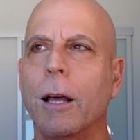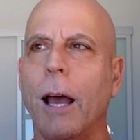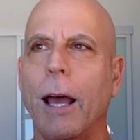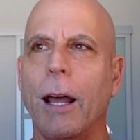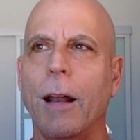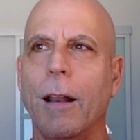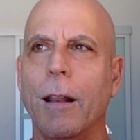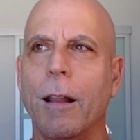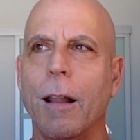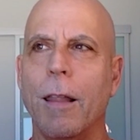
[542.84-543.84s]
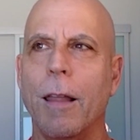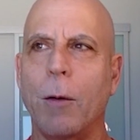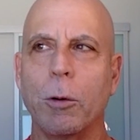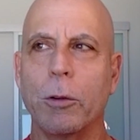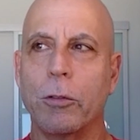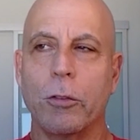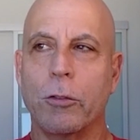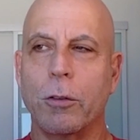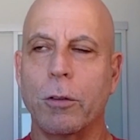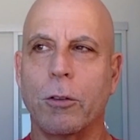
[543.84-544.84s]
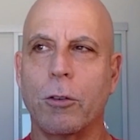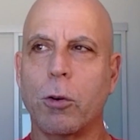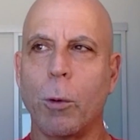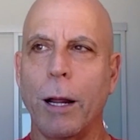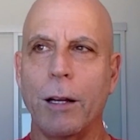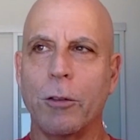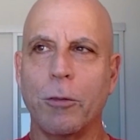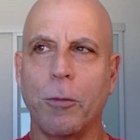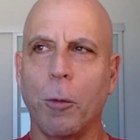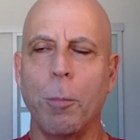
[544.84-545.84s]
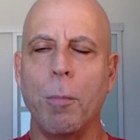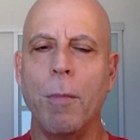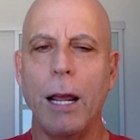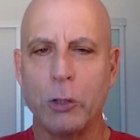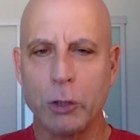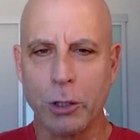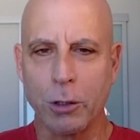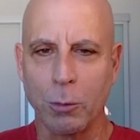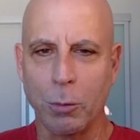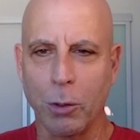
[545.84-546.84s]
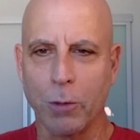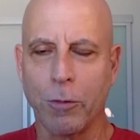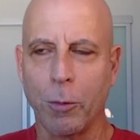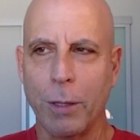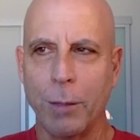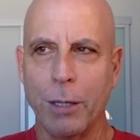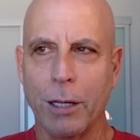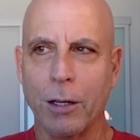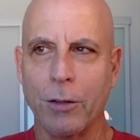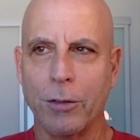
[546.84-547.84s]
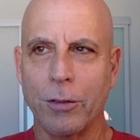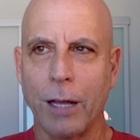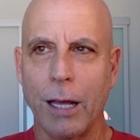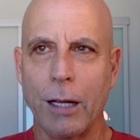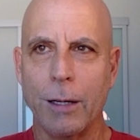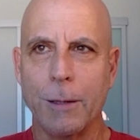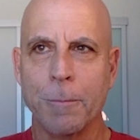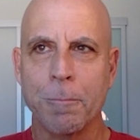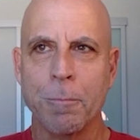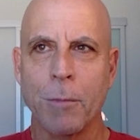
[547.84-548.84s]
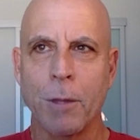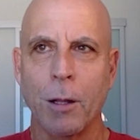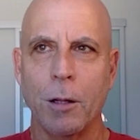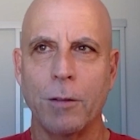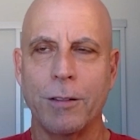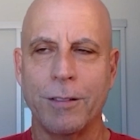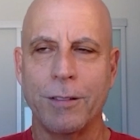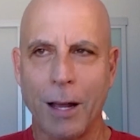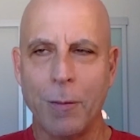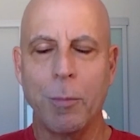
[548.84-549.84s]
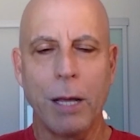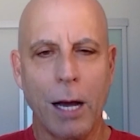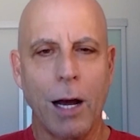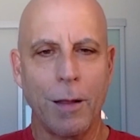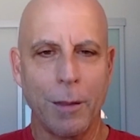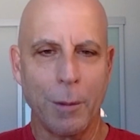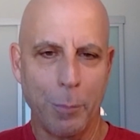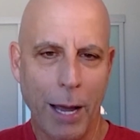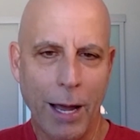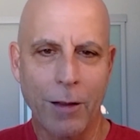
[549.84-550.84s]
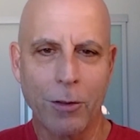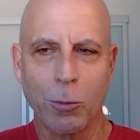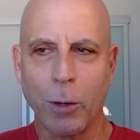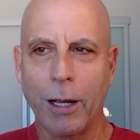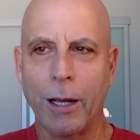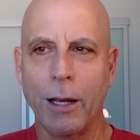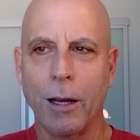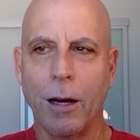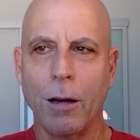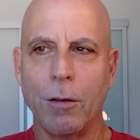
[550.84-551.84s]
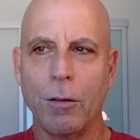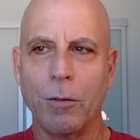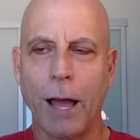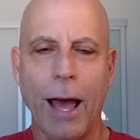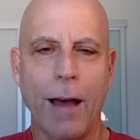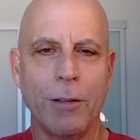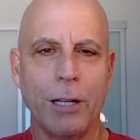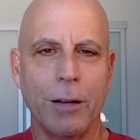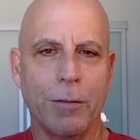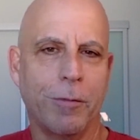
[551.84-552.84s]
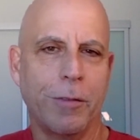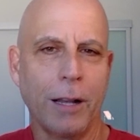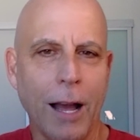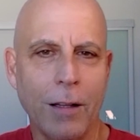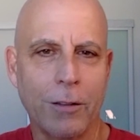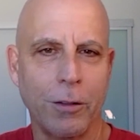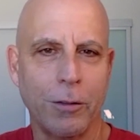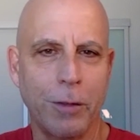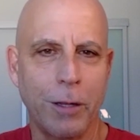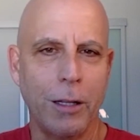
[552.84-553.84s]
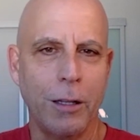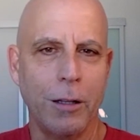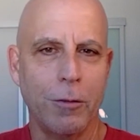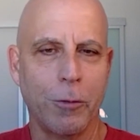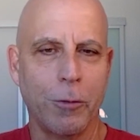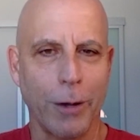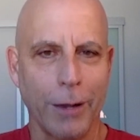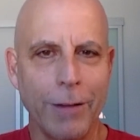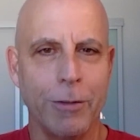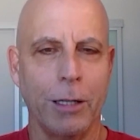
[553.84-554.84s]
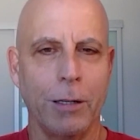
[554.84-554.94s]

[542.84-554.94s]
And that was a transformational book for me, because it set me on the pathway of having a philosophy for living,